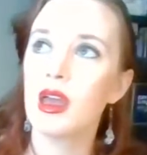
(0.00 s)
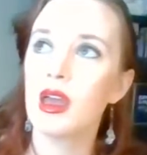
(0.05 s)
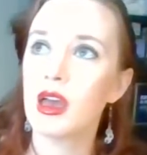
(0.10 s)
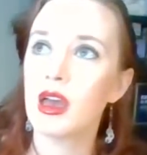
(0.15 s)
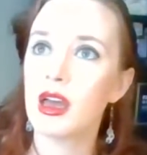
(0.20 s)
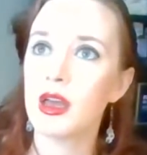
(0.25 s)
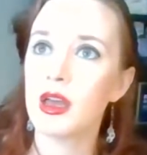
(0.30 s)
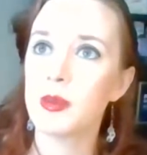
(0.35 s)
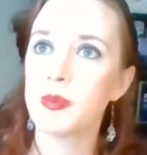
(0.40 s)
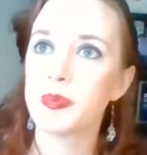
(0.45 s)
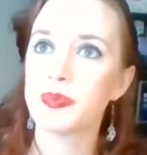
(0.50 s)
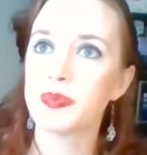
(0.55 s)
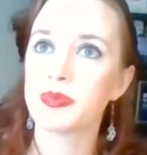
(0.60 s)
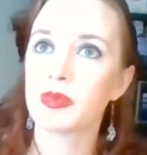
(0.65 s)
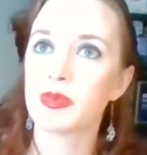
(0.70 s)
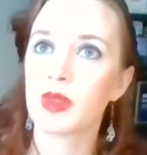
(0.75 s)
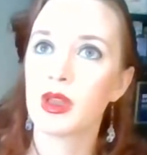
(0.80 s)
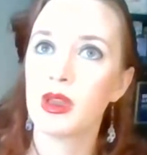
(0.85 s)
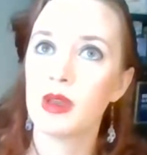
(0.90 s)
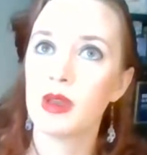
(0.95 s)
But
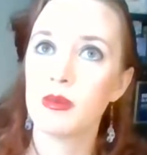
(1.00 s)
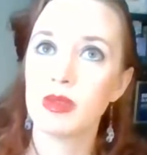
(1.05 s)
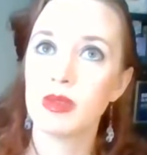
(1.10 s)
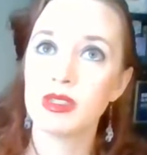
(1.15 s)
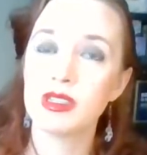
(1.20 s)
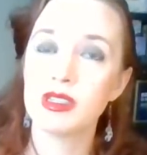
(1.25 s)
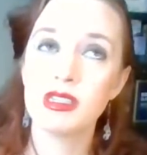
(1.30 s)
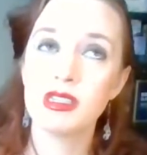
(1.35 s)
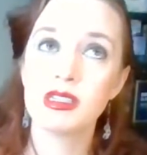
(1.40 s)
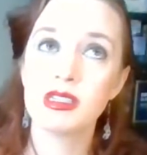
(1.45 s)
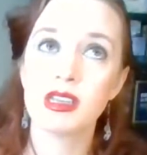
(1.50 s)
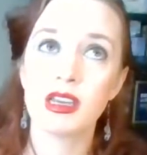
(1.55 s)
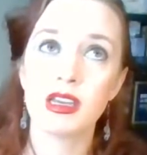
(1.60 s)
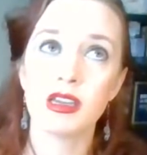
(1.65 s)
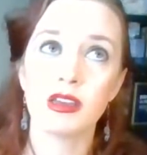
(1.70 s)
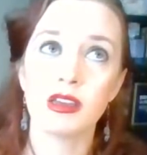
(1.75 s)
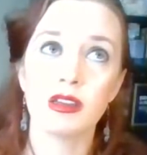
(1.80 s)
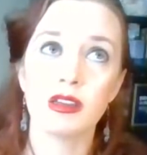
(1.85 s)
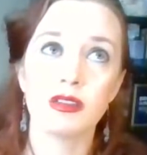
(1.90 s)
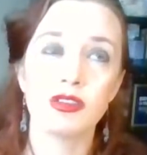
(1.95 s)

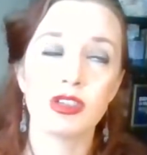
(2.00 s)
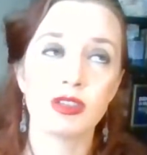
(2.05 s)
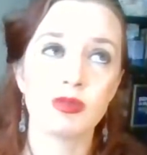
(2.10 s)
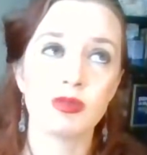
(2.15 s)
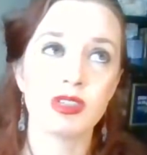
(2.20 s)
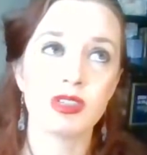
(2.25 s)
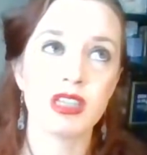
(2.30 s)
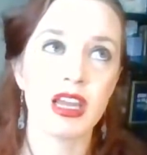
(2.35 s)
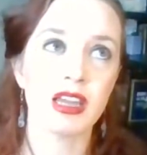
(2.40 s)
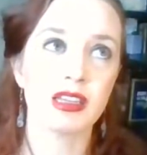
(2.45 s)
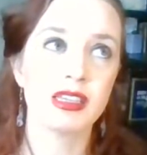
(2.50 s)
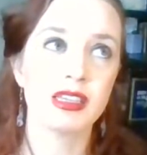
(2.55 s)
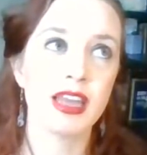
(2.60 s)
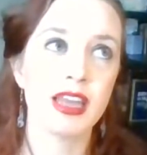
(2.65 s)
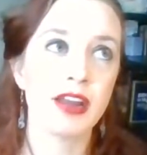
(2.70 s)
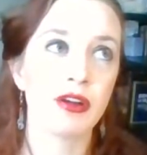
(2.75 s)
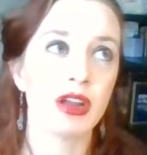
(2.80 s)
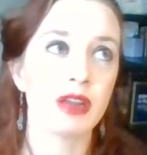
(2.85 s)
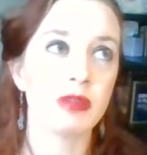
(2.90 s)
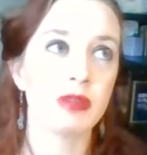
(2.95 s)
Dizga just was like
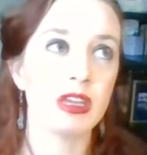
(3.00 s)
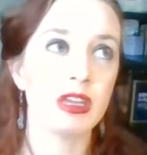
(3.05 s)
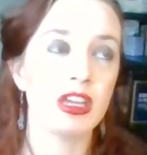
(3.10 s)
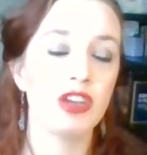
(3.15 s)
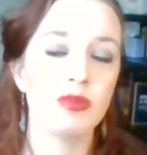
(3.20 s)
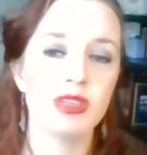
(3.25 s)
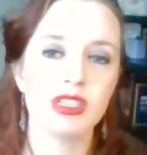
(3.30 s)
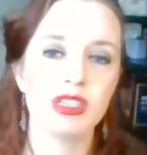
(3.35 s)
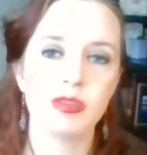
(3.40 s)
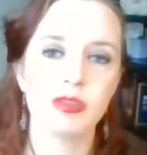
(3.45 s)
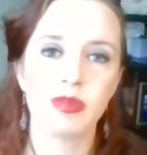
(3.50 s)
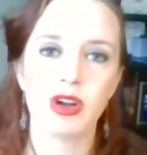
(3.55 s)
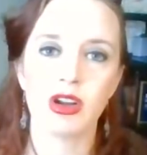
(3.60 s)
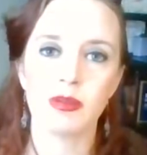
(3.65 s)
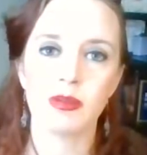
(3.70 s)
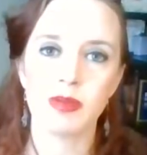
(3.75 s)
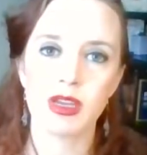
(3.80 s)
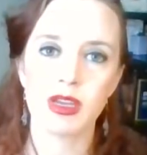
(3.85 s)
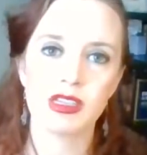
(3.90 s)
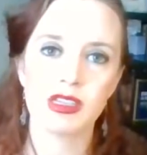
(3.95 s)
tearing humans
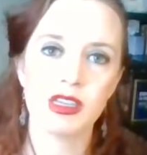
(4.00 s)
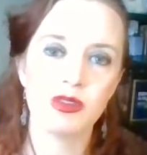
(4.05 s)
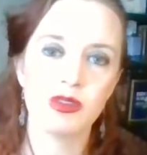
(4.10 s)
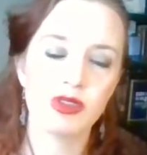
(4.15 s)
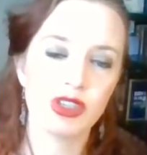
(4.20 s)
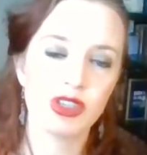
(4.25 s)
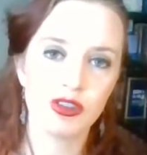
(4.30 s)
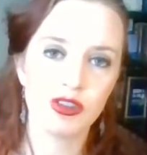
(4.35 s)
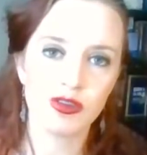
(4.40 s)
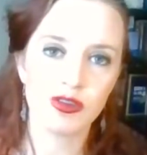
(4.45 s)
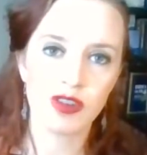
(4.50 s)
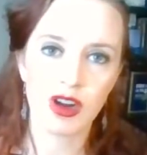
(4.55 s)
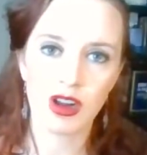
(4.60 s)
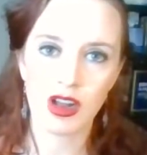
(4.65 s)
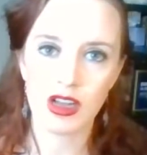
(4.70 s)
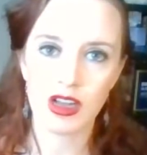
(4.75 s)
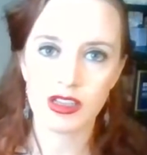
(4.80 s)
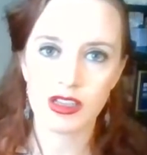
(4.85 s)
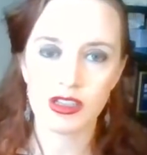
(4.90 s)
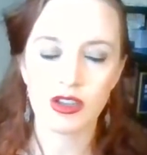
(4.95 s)
apart because he was too far
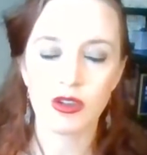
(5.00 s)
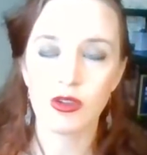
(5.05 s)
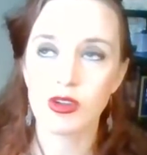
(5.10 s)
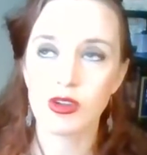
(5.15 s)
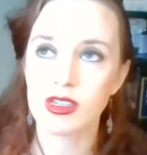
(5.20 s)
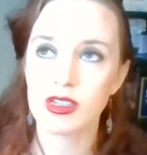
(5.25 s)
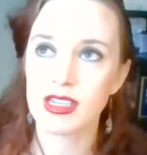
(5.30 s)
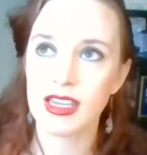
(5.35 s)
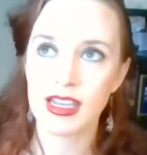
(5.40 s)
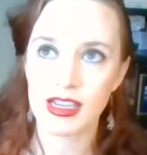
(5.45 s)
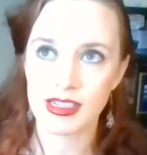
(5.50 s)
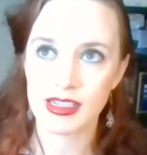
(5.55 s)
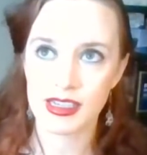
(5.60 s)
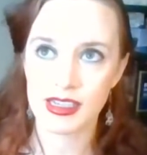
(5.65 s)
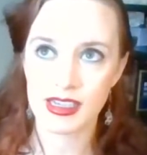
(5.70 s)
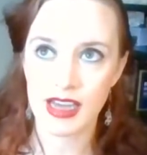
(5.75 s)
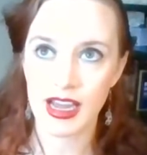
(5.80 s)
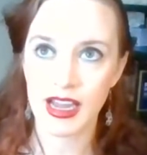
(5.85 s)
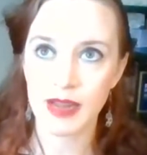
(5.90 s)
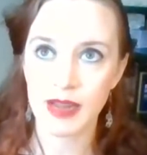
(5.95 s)
gone. So of course he had
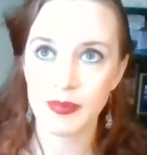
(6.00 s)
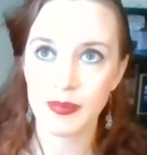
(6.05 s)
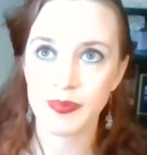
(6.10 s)
to die.